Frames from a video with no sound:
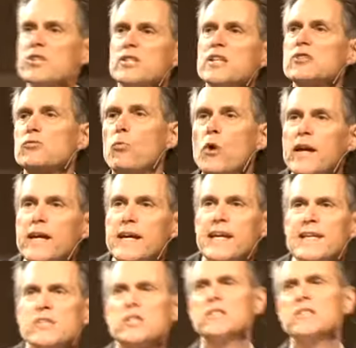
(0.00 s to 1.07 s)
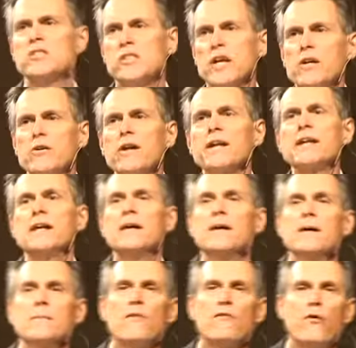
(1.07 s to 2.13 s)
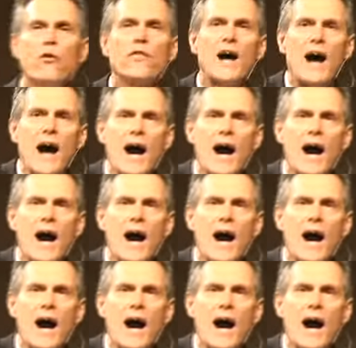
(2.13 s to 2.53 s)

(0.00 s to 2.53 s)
just this week is considering before the